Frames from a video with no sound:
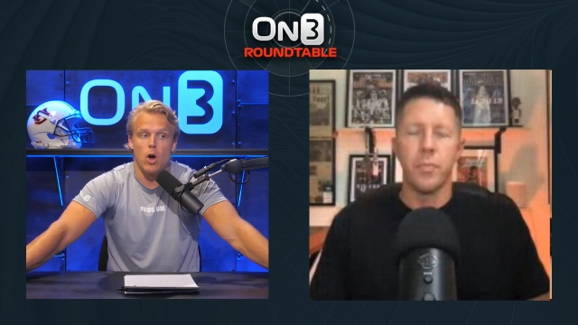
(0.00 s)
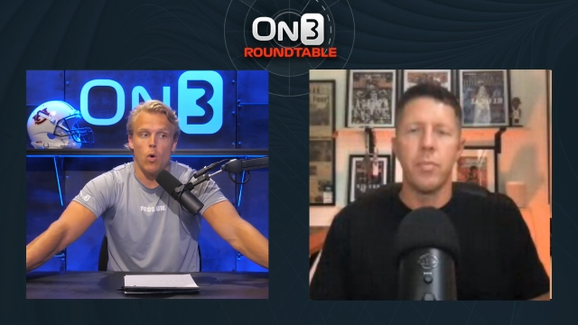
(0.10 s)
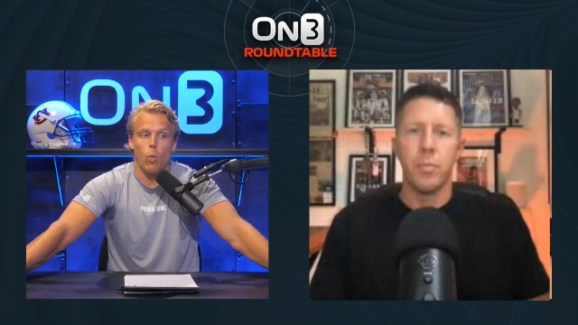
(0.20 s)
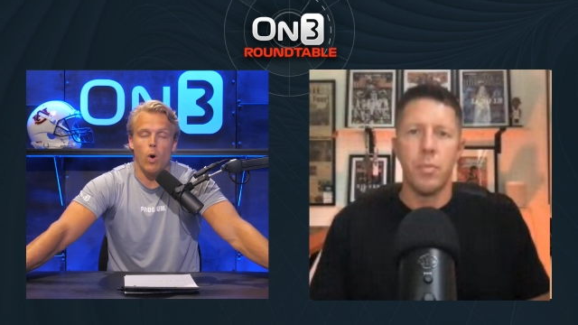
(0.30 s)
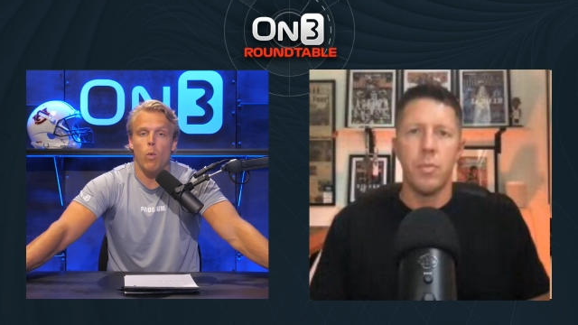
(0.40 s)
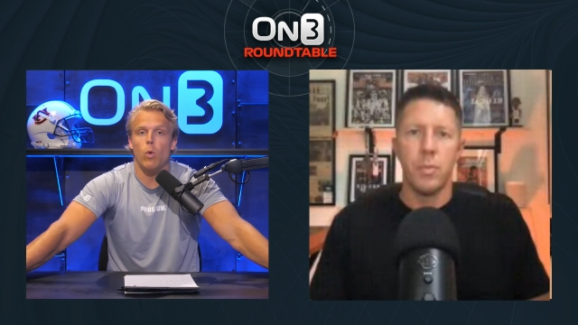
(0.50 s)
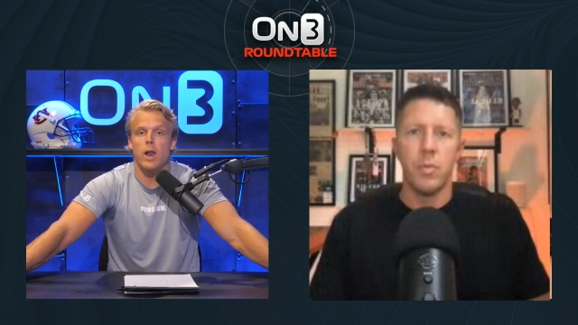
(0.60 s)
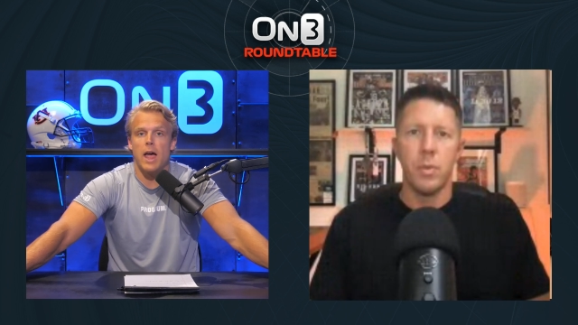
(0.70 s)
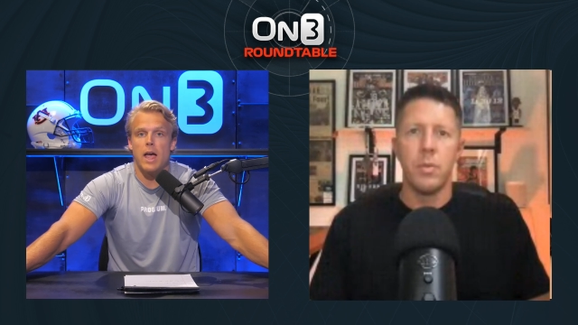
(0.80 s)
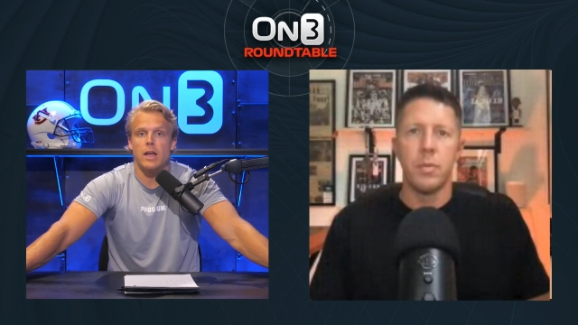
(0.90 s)
Speaker 1: What would
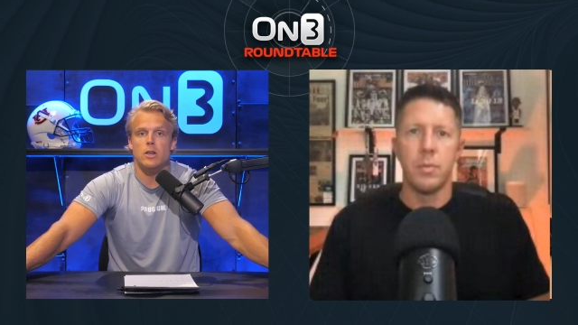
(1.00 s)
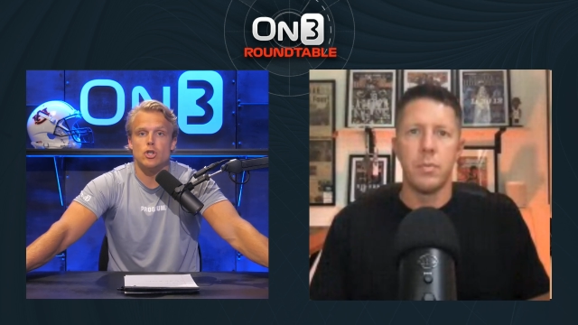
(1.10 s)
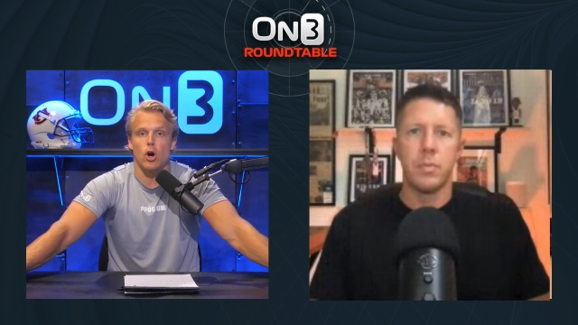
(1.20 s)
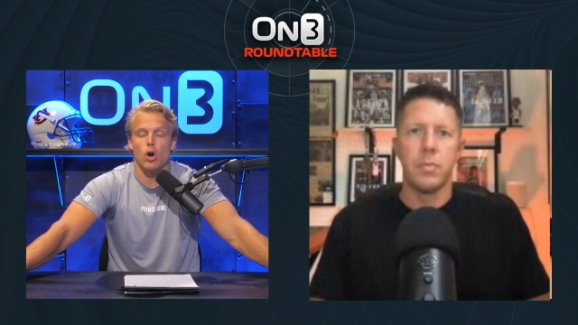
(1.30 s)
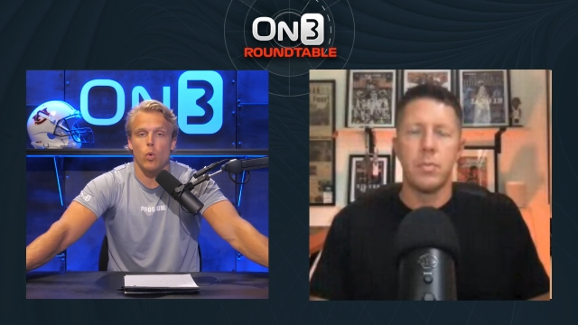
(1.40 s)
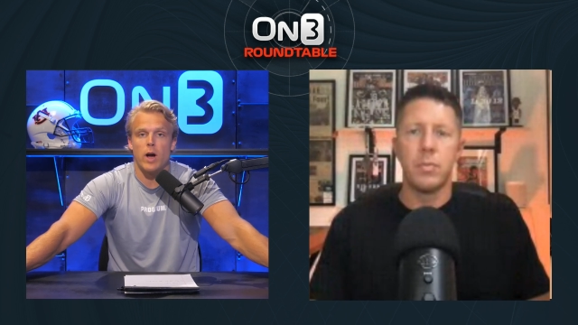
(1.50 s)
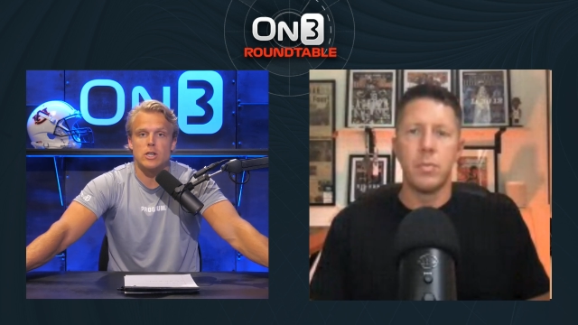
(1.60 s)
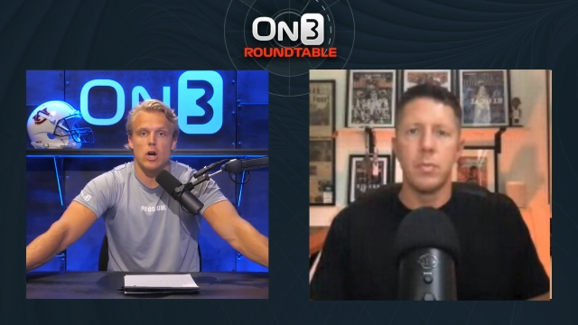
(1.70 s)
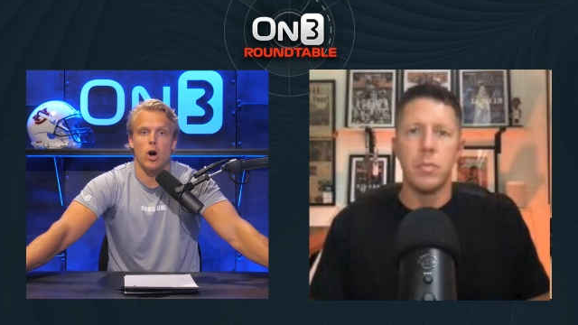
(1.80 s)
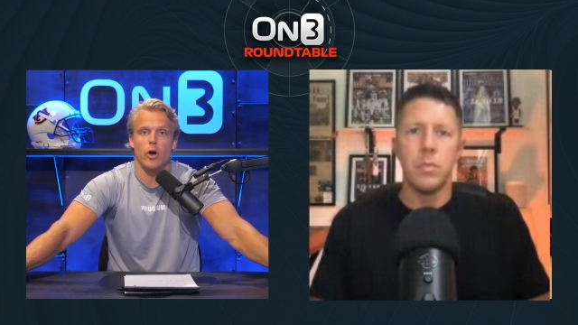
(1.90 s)
a Jarquez
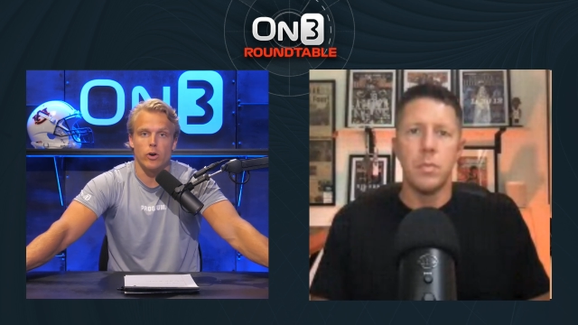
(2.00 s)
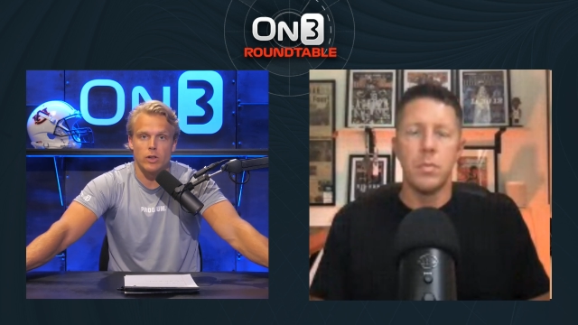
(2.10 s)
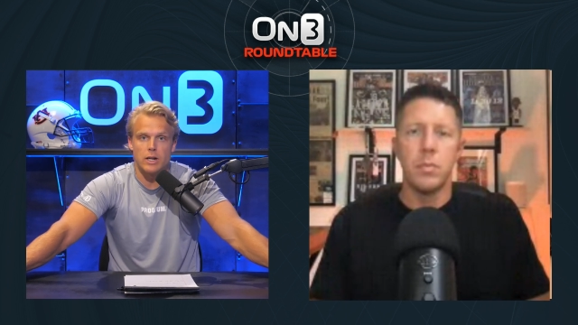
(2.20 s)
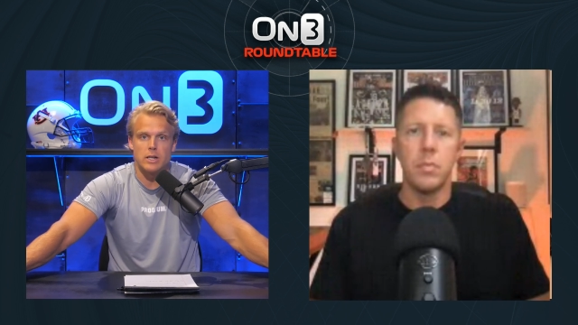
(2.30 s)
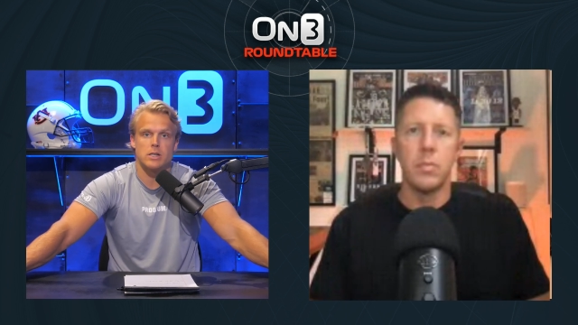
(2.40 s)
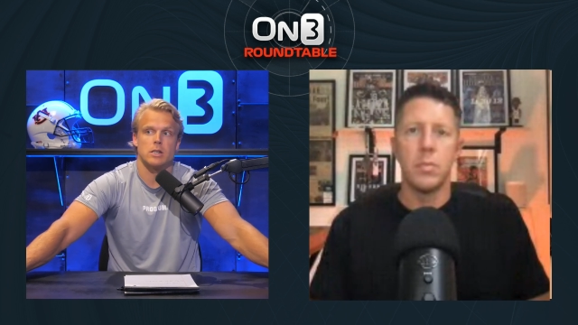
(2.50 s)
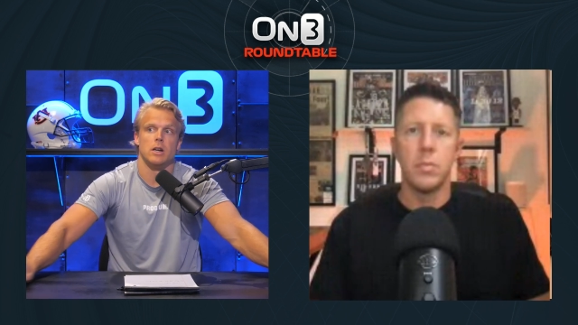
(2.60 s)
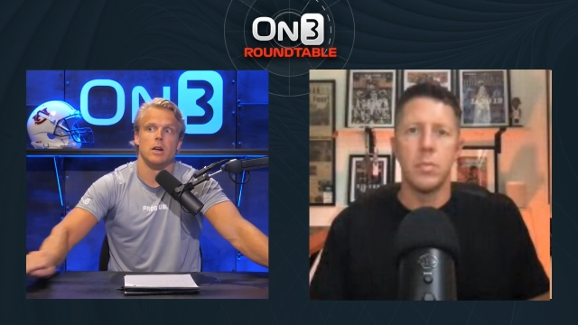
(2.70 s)
Hunter-less